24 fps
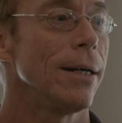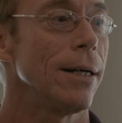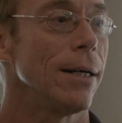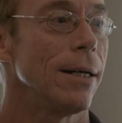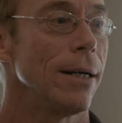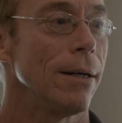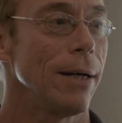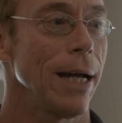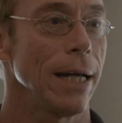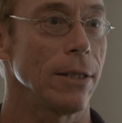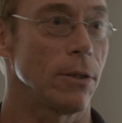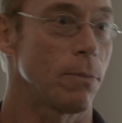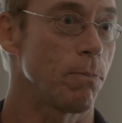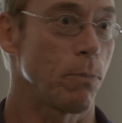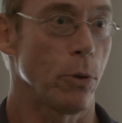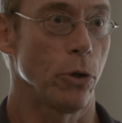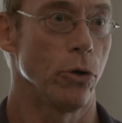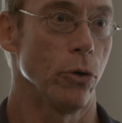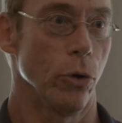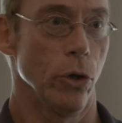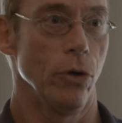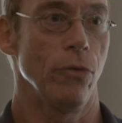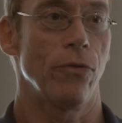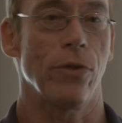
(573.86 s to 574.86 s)
uh, as
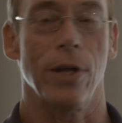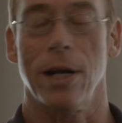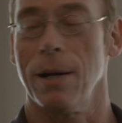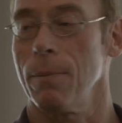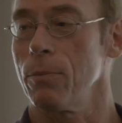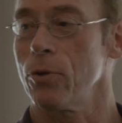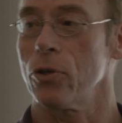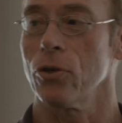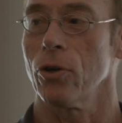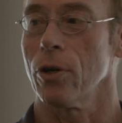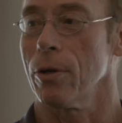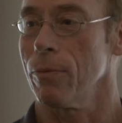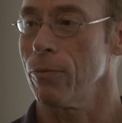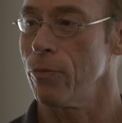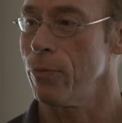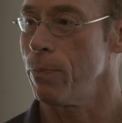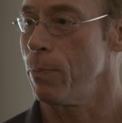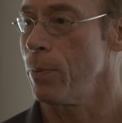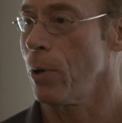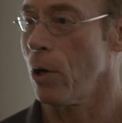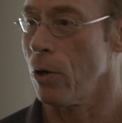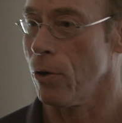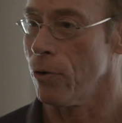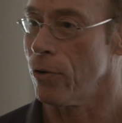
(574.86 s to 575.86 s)
proof that I'm sort
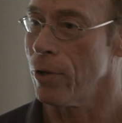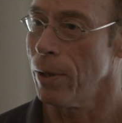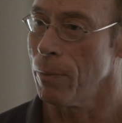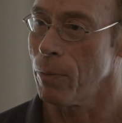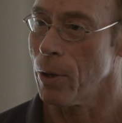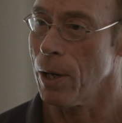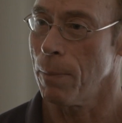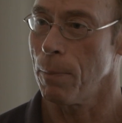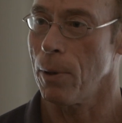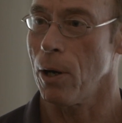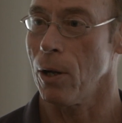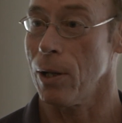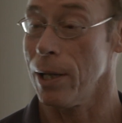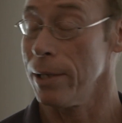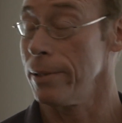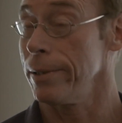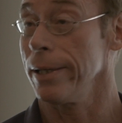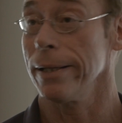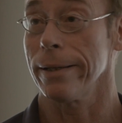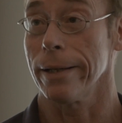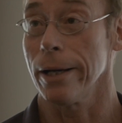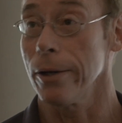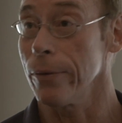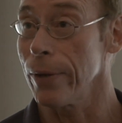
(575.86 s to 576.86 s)
of part of some cabal. I
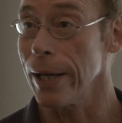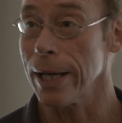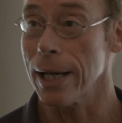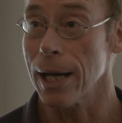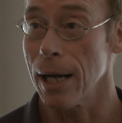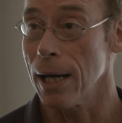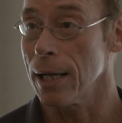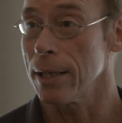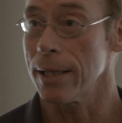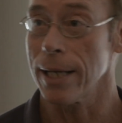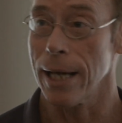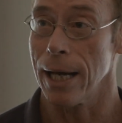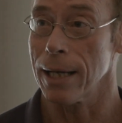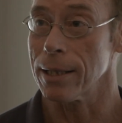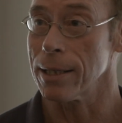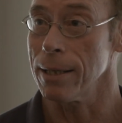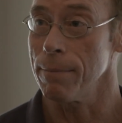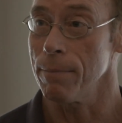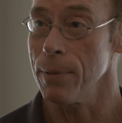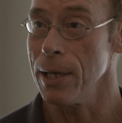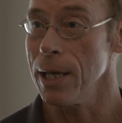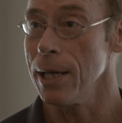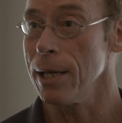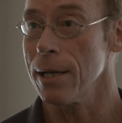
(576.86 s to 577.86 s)
said, no, they
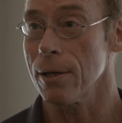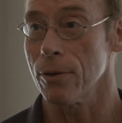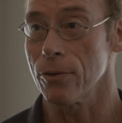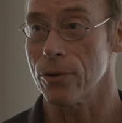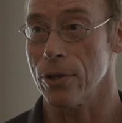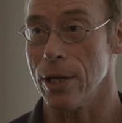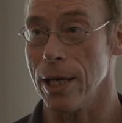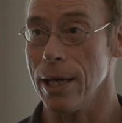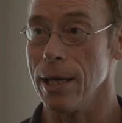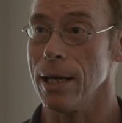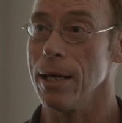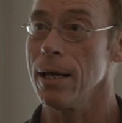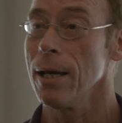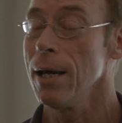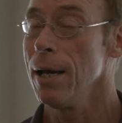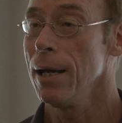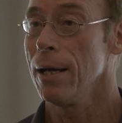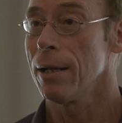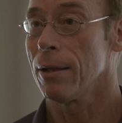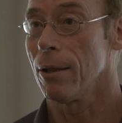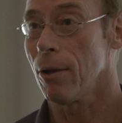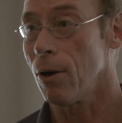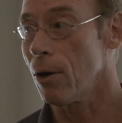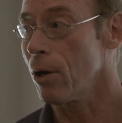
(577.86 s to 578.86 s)
contacted me because he,
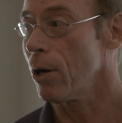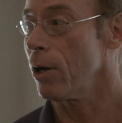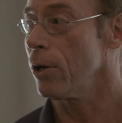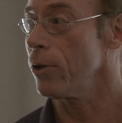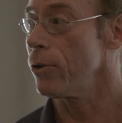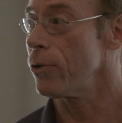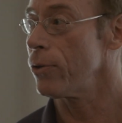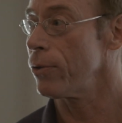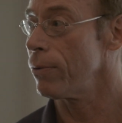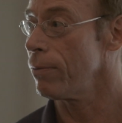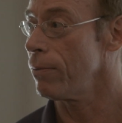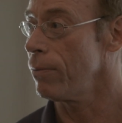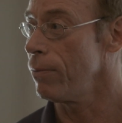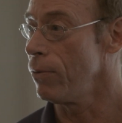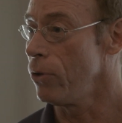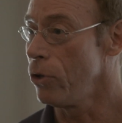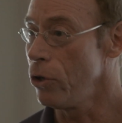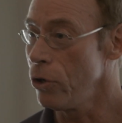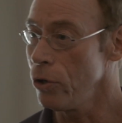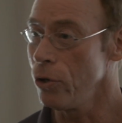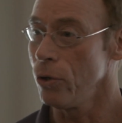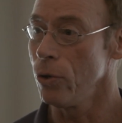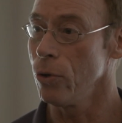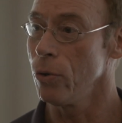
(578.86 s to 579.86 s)
Lawrence,
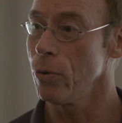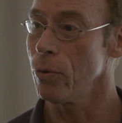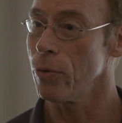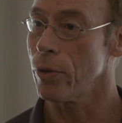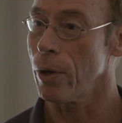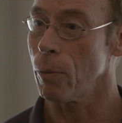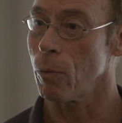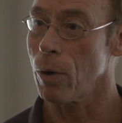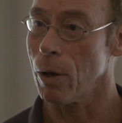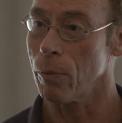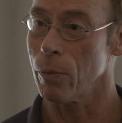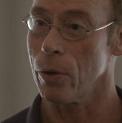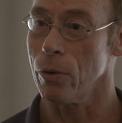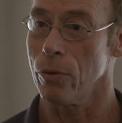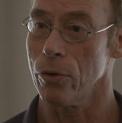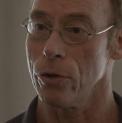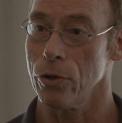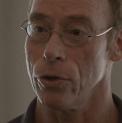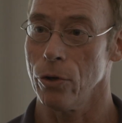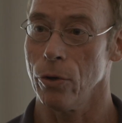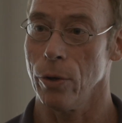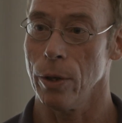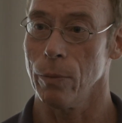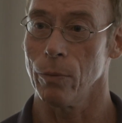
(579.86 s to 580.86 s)
knew that what we were
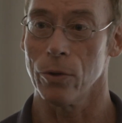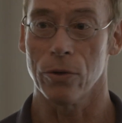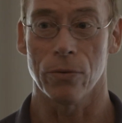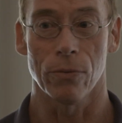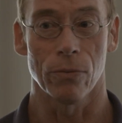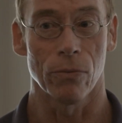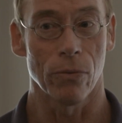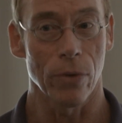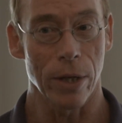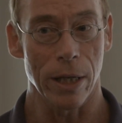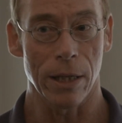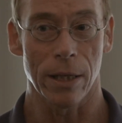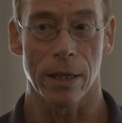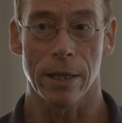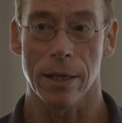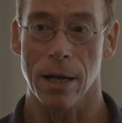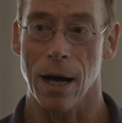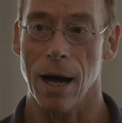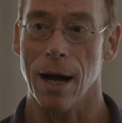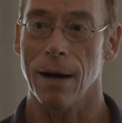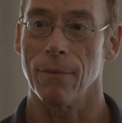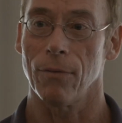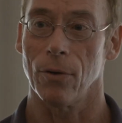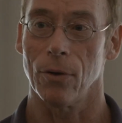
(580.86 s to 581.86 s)
doing was really
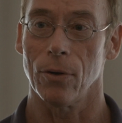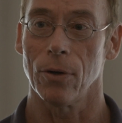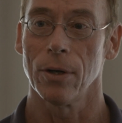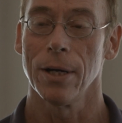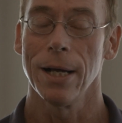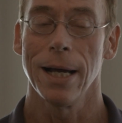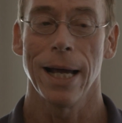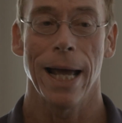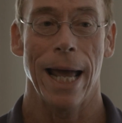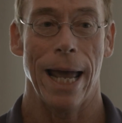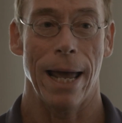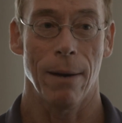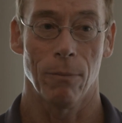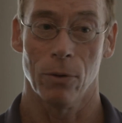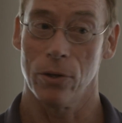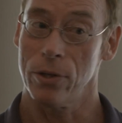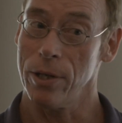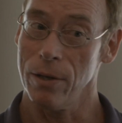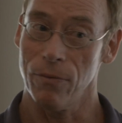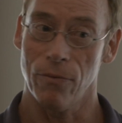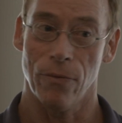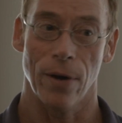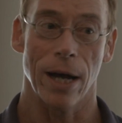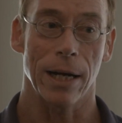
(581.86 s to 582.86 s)
novel and
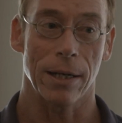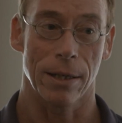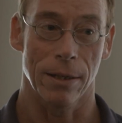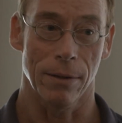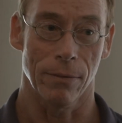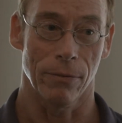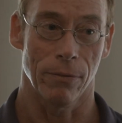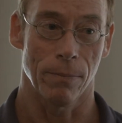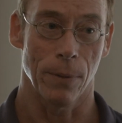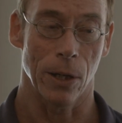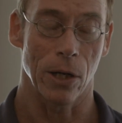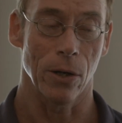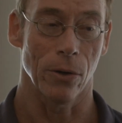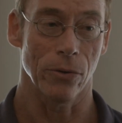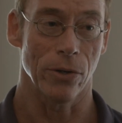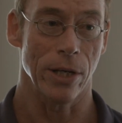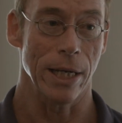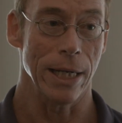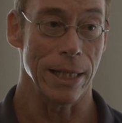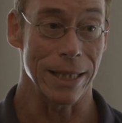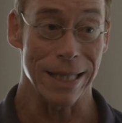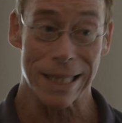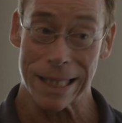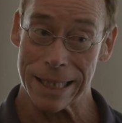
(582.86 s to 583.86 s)
was effective, because
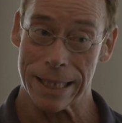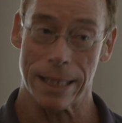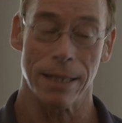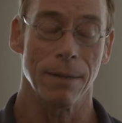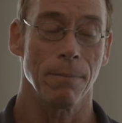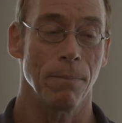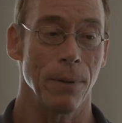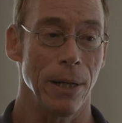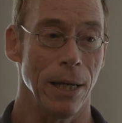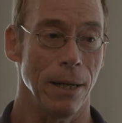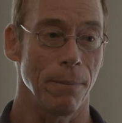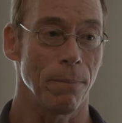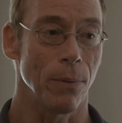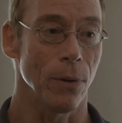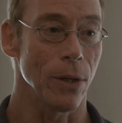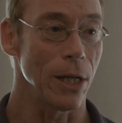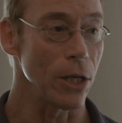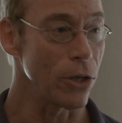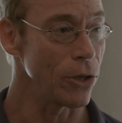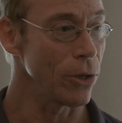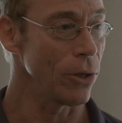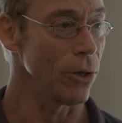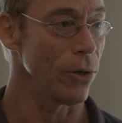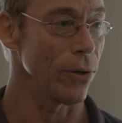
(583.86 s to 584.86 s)
he had sent people,
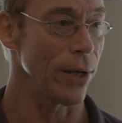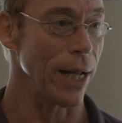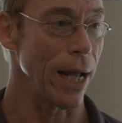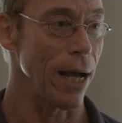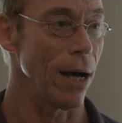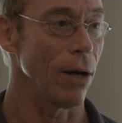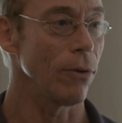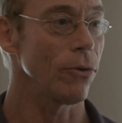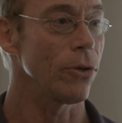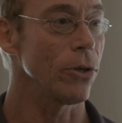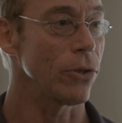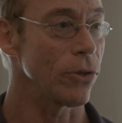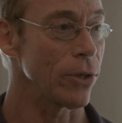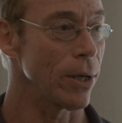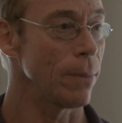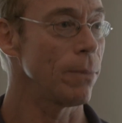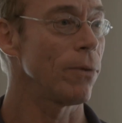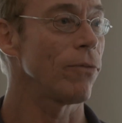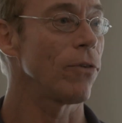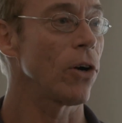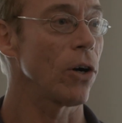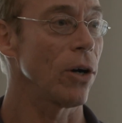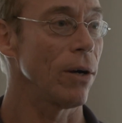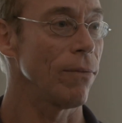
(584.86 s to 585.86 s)
it turned out, to
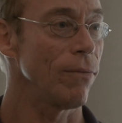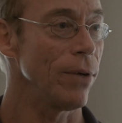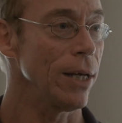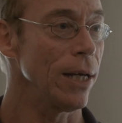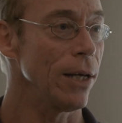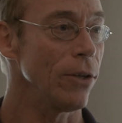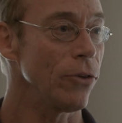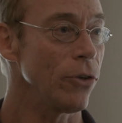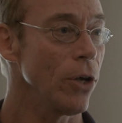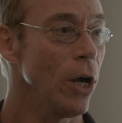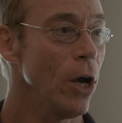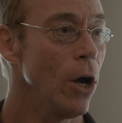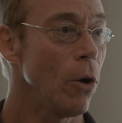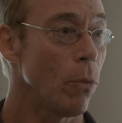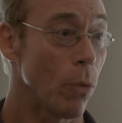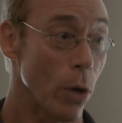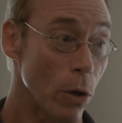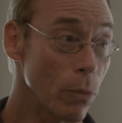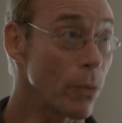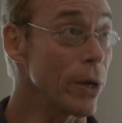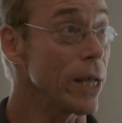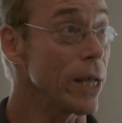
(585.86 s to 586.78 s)
some of our events where